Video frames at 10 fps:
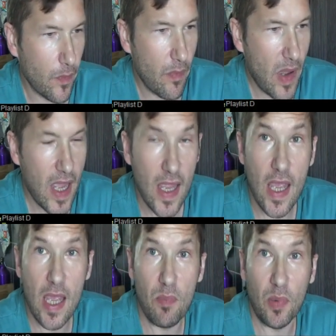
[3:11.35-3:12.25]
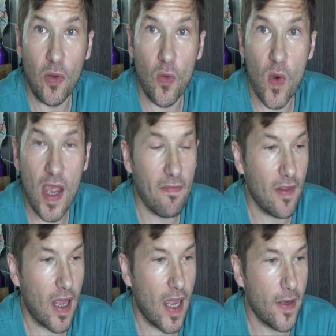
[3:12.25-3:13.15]
by a blue wavy
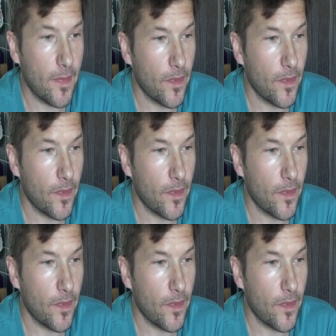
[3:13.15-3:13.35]
line.